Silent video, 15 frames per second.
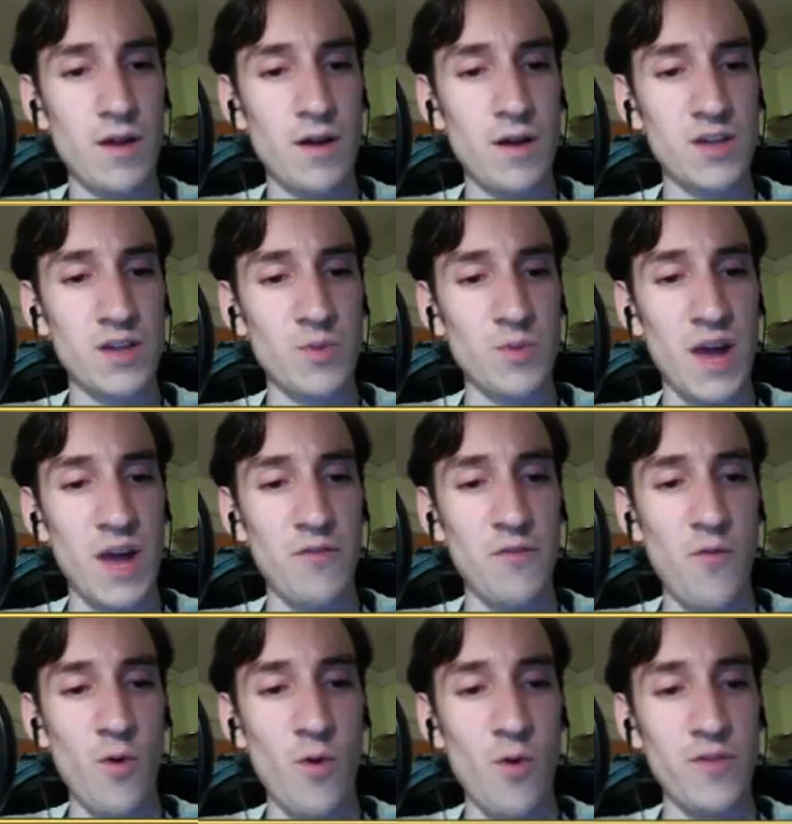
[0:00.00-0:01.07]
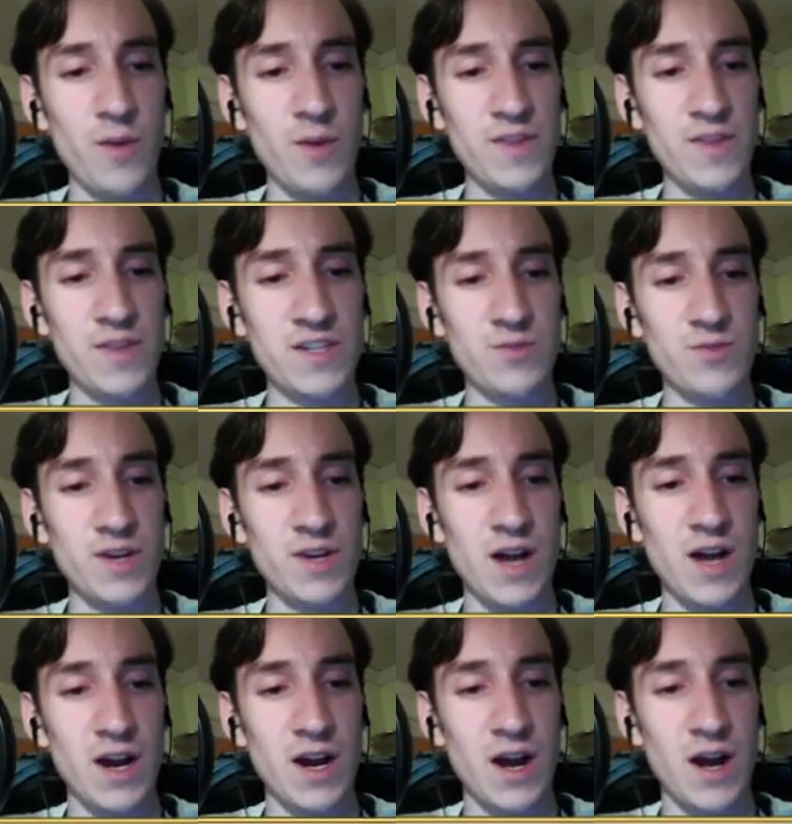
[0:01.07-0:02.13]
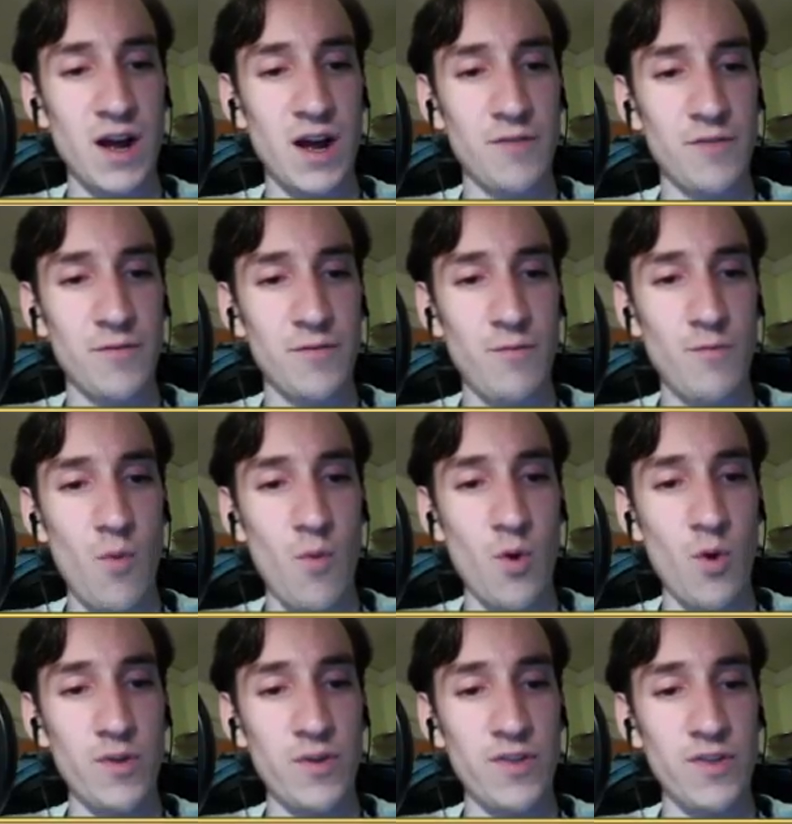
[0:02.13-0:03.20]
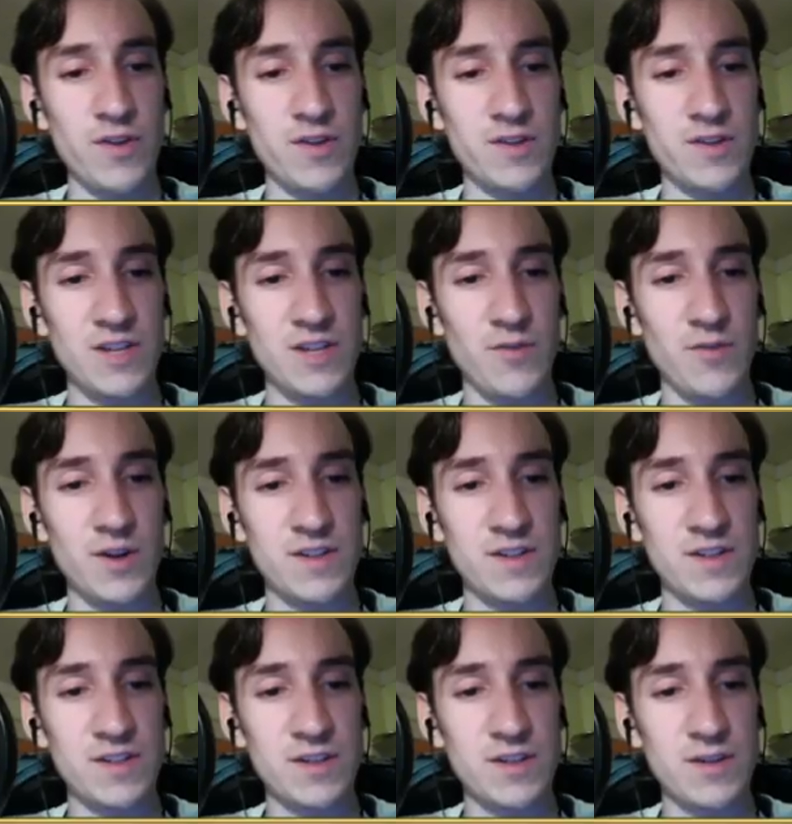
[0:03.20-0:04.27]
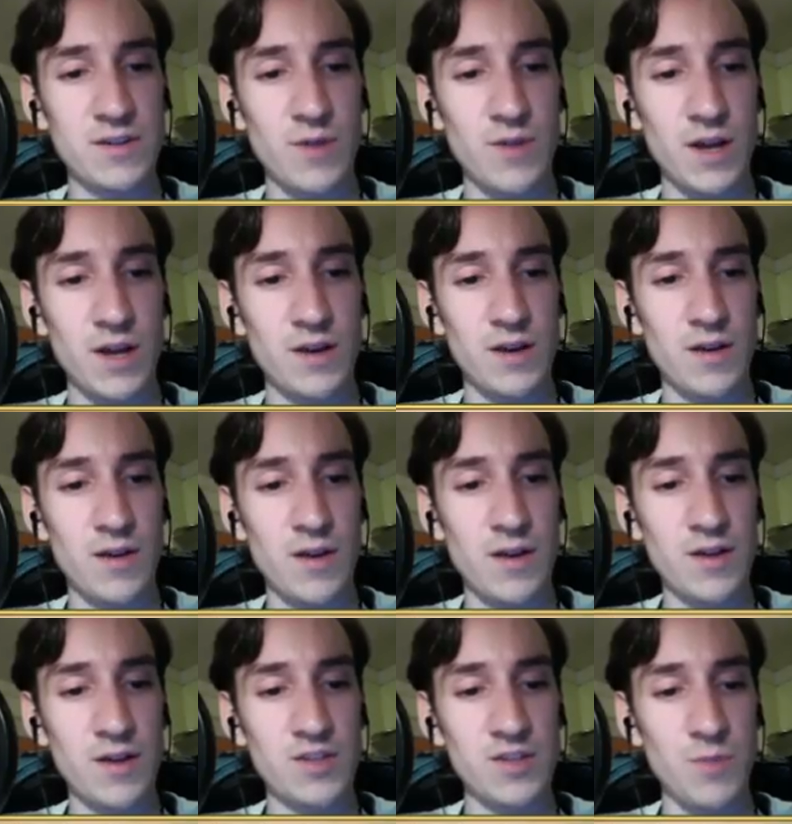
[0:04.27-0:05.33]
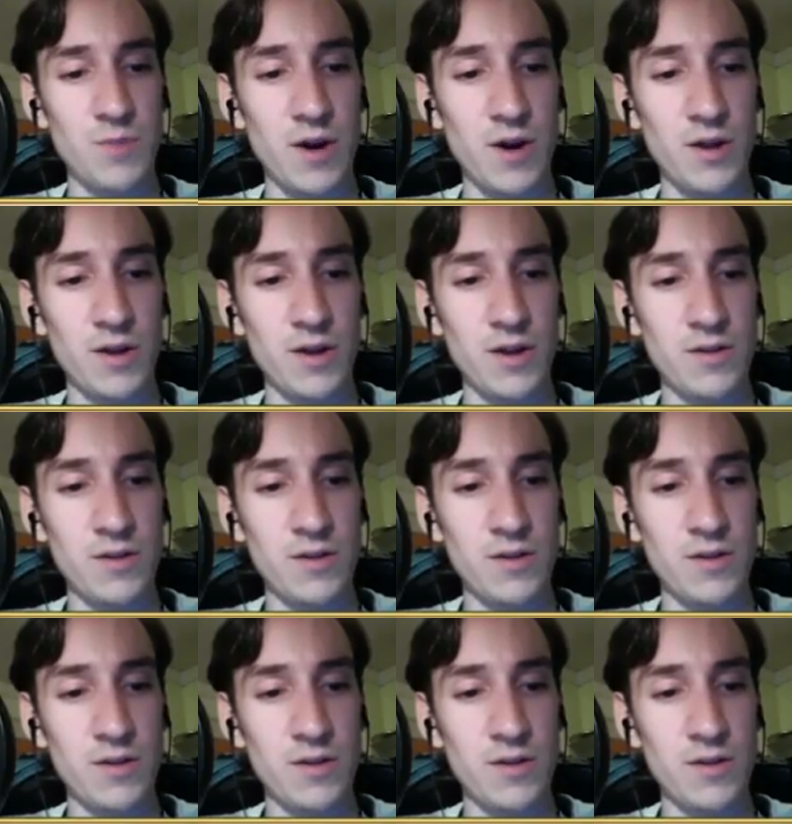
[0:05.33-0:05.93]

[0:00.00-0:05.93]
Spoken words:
Because we're buying 4 of them and this would knock off more than the difference, right? Just barely.